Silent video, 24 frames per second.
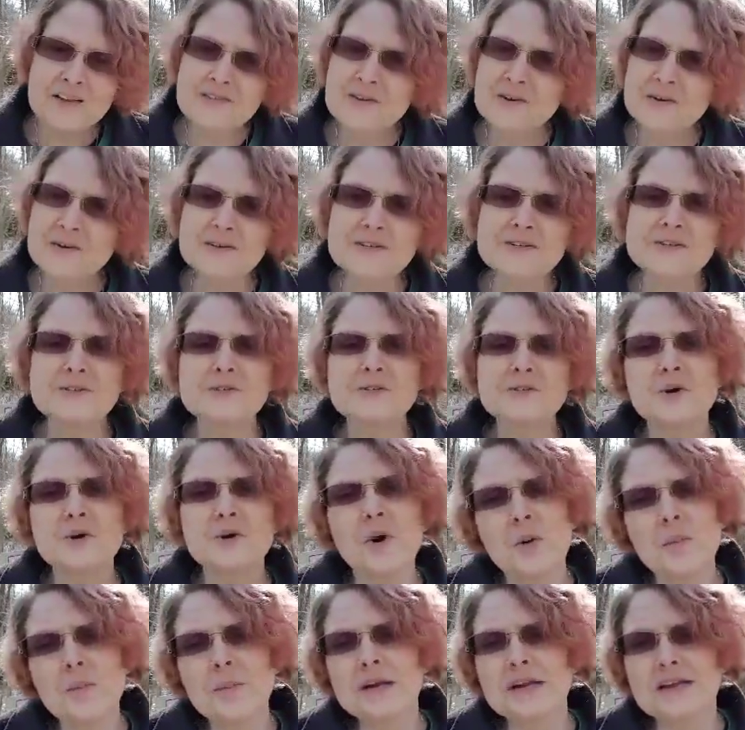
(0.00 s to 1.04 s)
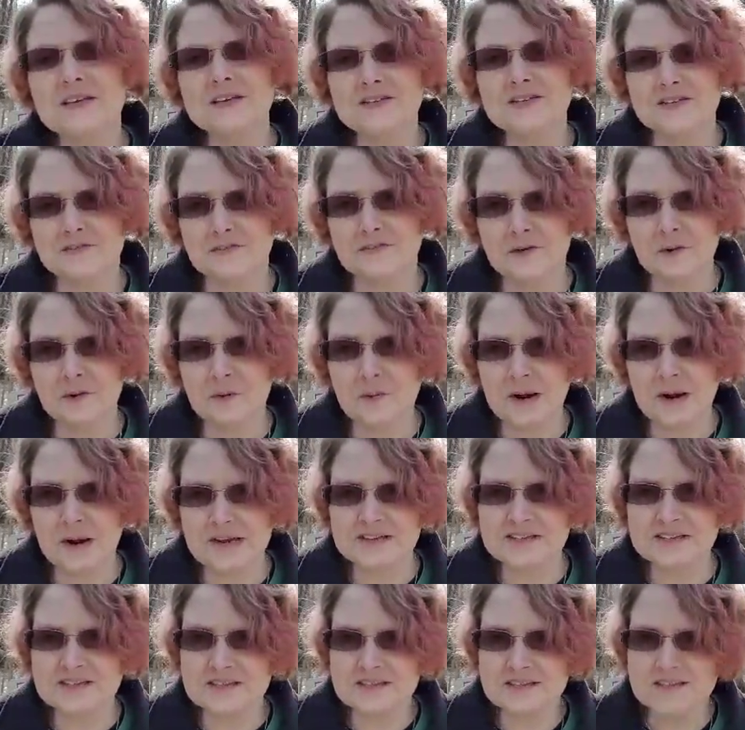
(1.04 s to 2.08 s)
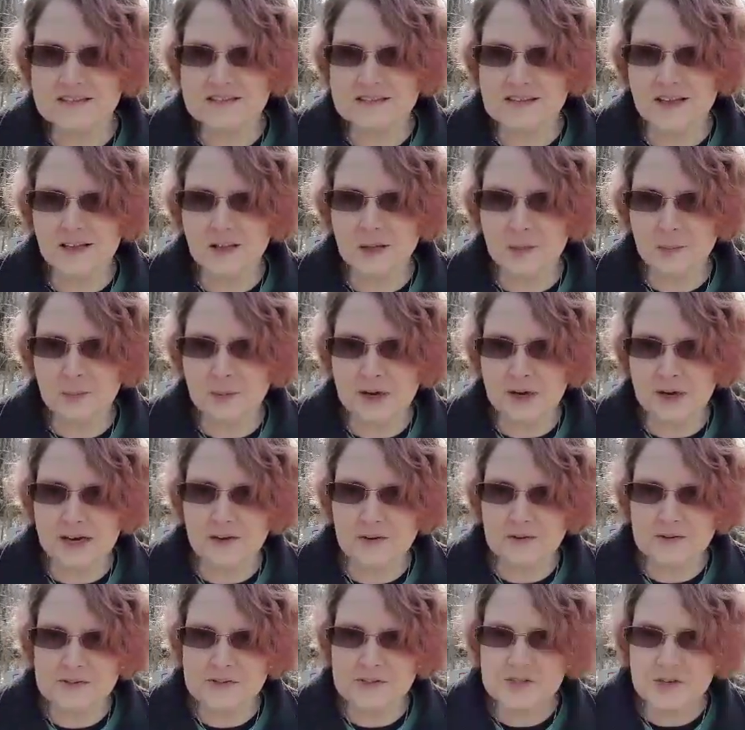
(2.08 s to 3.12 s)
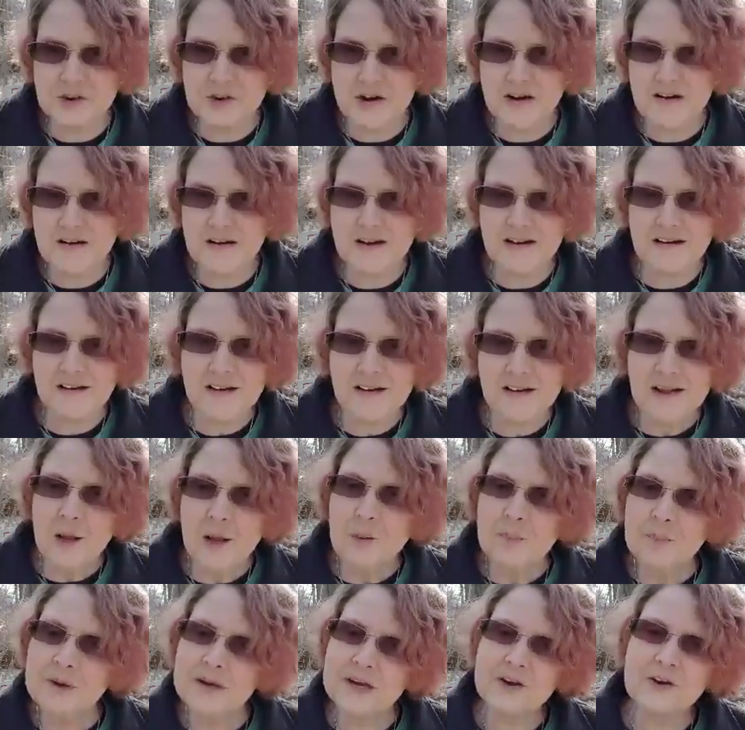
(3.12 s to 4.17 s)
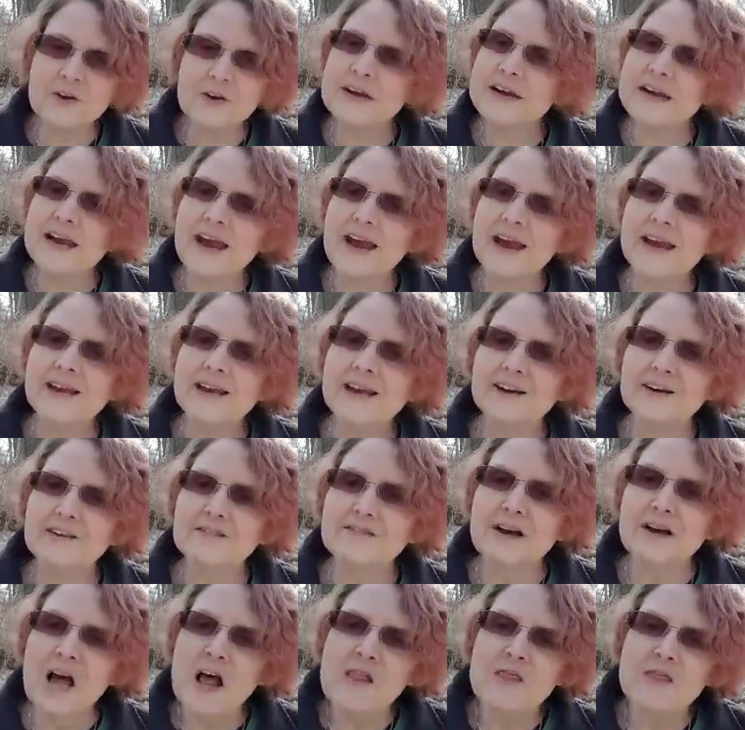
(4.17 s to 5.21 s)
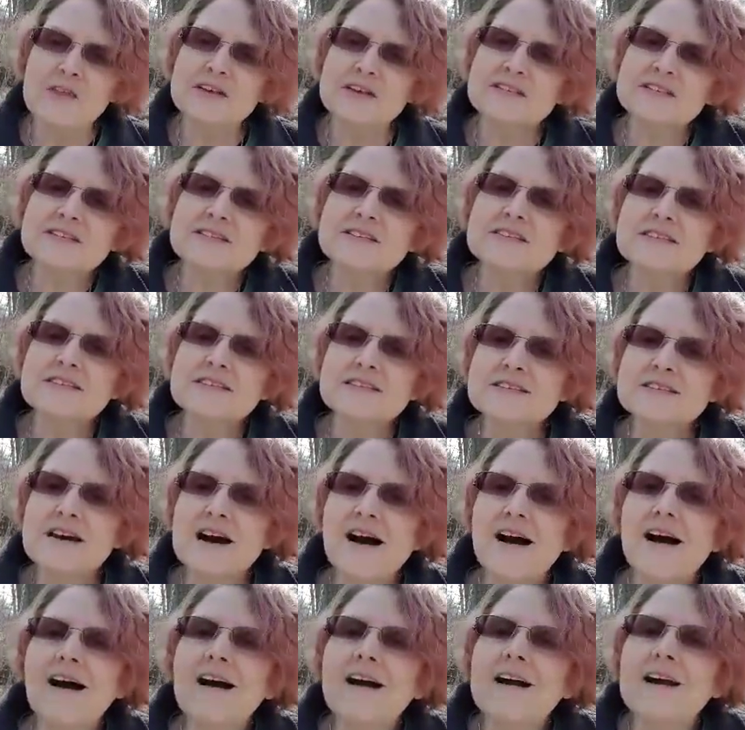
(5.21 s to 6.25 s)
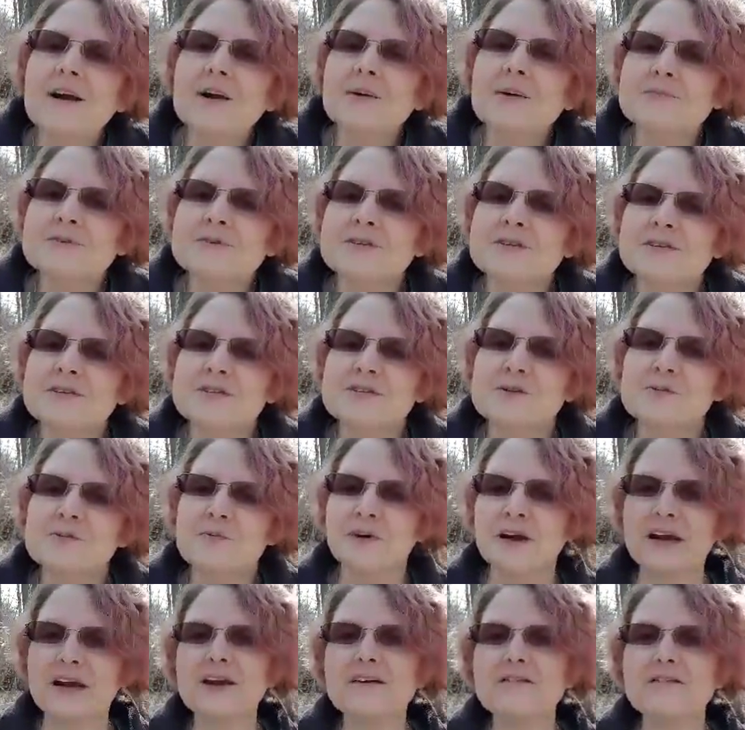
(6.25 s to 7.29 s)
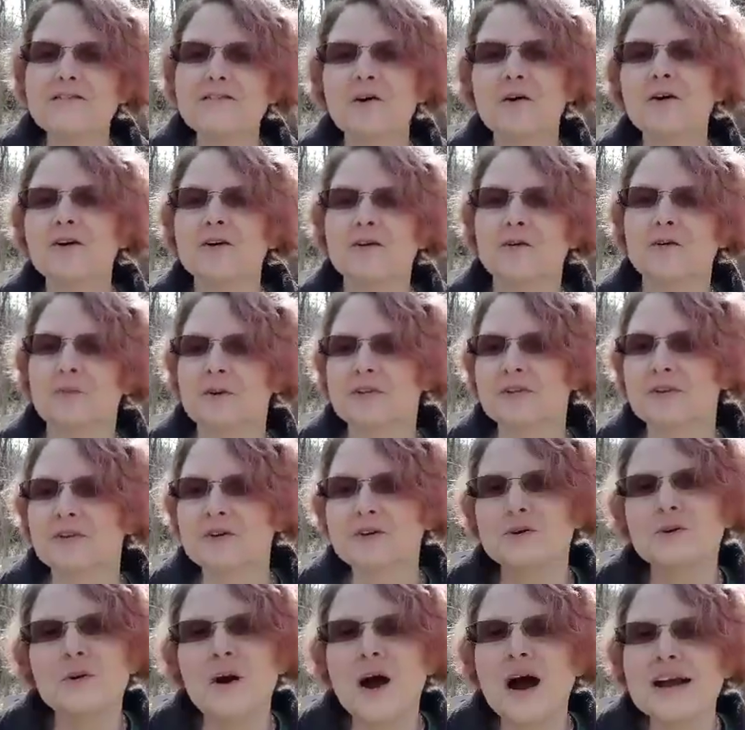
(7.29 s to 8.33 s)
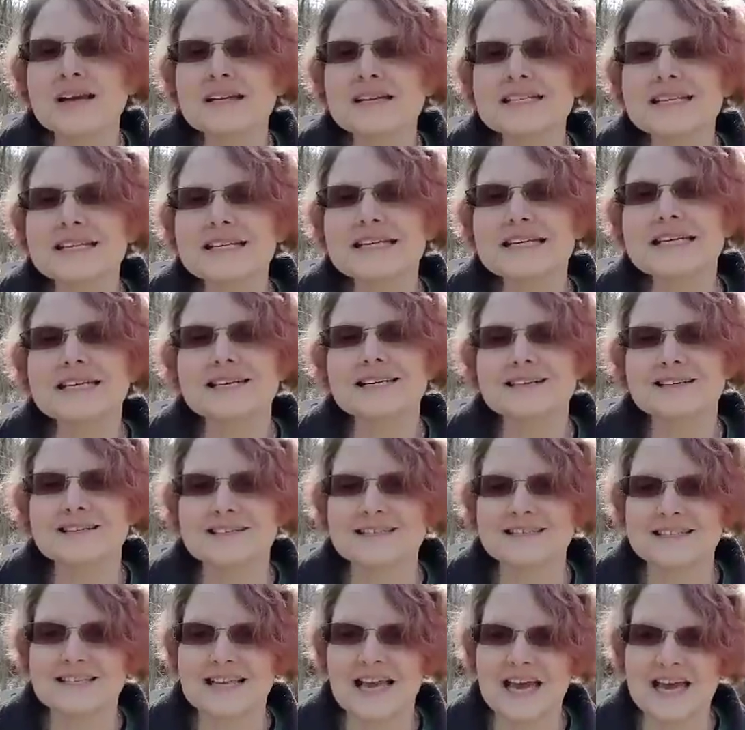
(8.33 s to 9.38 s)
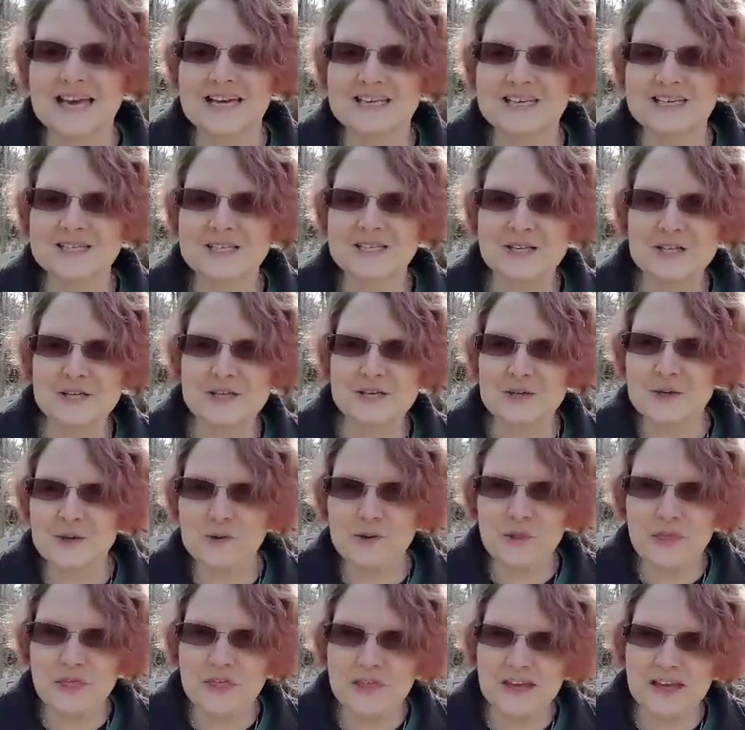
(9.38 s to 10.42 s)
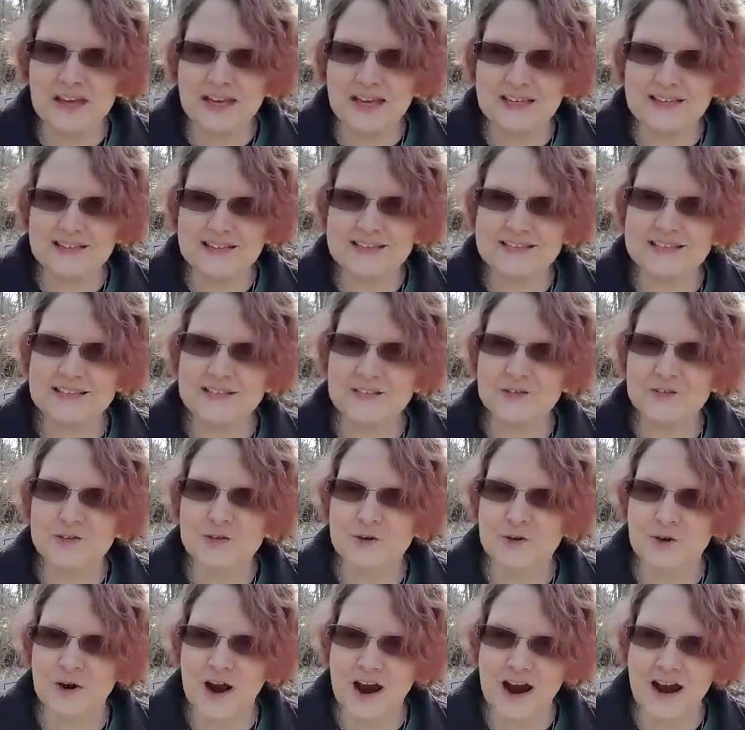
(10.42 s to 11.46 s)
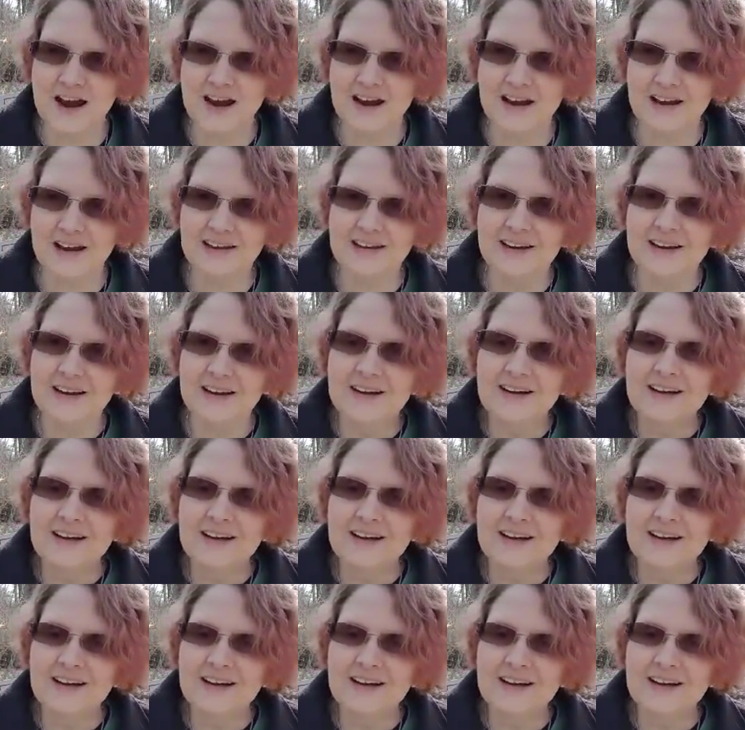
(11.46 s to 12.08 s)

There are so many different ways to celebrate Ostara. Be creative. This is the time to spring forth with new ideas and new things to try.